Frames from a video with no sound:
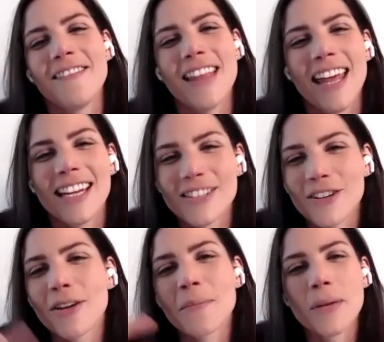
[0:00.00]
then it's
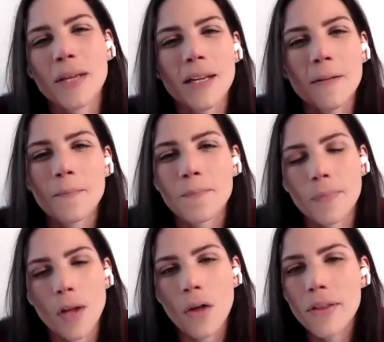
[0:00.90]
gonna be
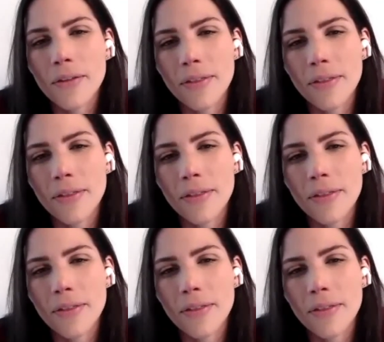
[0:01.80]
all the